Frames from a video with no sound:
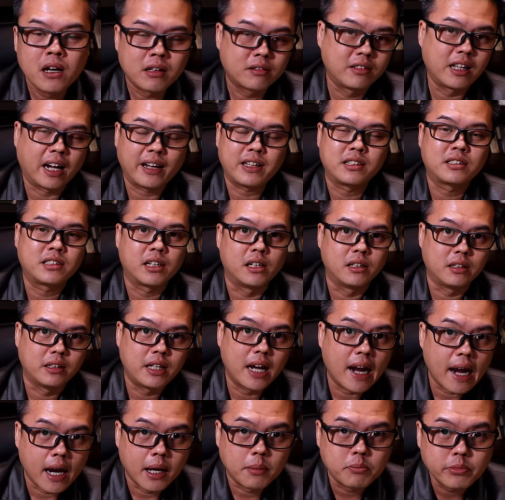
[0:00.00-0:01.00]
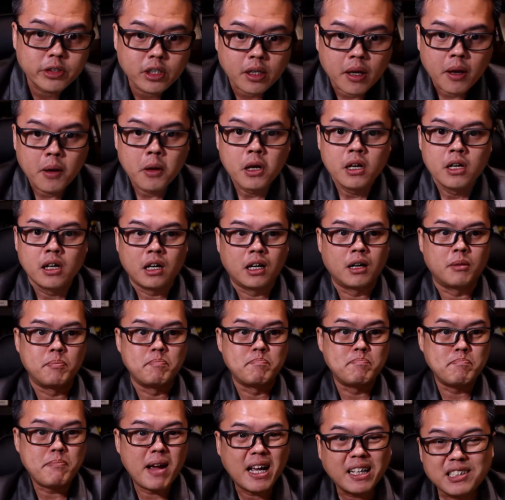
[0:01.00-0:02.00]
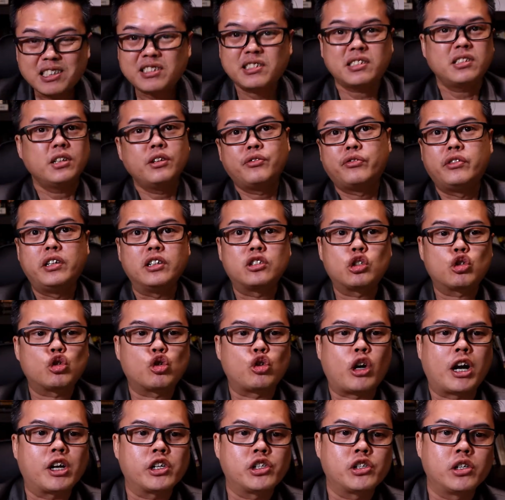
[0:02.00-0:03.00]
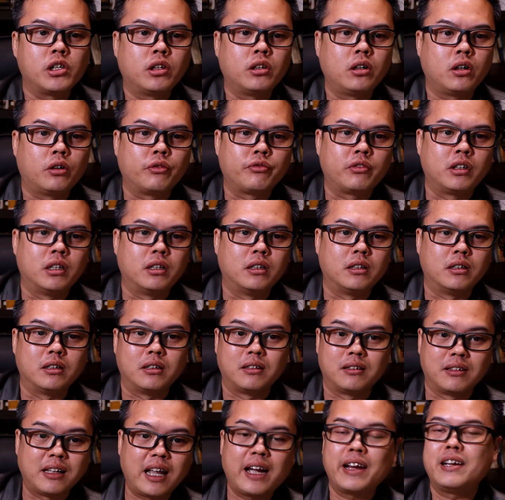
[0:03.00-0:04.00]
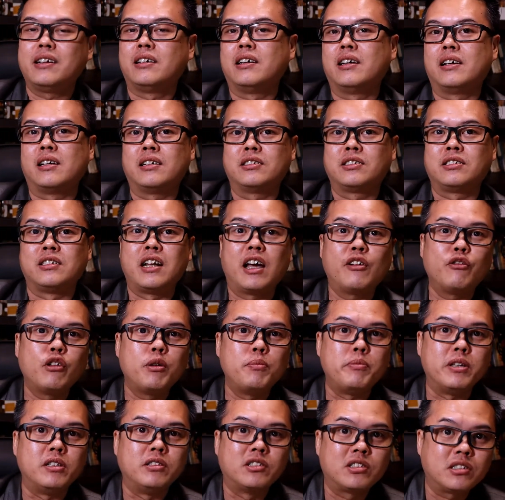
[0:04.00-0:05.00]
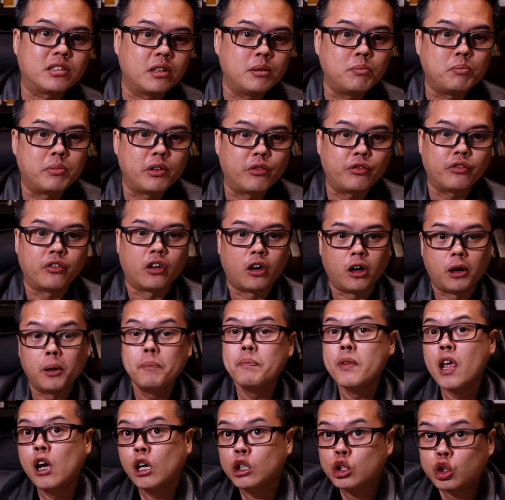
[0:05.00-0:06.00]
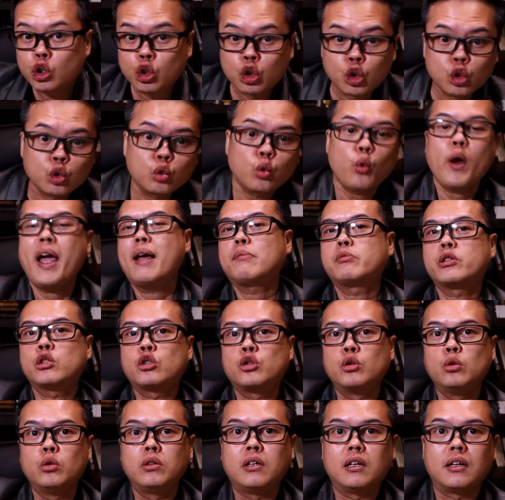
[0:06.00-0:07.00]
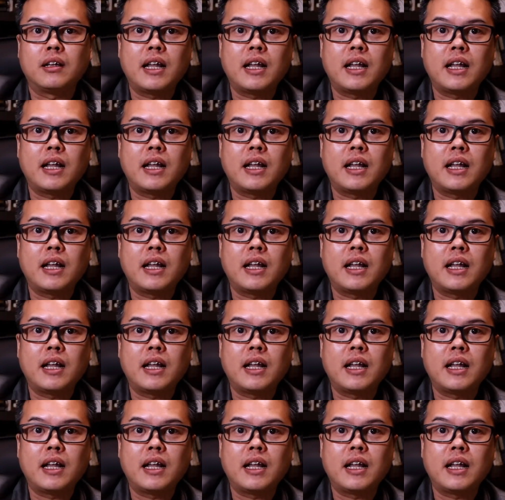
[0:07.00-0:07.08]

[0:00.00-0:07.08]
dikes and dams, a massive destruction of the light that has never been seen before swept through the